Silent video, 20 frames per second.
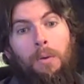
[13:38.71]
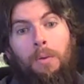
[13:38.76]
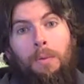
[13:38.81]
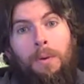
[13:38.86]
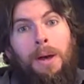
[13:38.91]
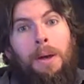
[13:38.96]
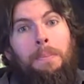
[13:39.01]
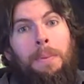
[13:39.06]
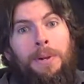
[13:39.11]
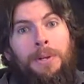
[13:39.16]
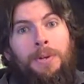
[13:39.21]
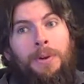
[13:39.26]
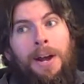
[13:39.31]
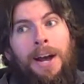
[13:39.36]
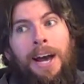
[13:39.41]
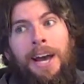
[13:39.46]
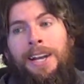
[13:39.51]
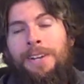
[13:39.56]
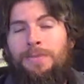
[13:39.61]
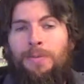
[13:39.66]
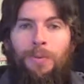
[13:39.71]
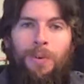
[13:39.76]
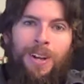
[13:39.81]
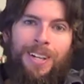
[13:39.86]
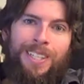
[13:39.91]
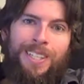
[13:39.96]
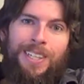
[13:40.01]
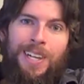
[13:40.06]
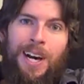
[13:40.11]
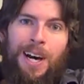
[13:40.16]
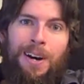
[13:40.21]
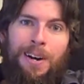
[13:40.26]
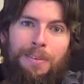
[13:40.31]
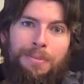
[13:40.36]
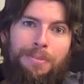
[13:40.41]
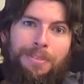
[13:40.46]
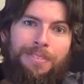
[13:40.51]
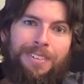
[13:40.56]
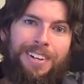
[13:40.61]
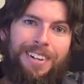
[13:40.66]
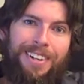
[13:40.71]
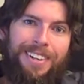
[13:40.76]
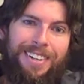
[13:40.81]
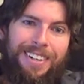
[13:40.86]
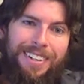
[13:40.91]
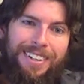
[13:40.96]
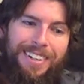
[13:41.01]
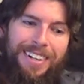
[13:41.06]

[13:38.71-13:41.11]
"Well, I tried," and runs off.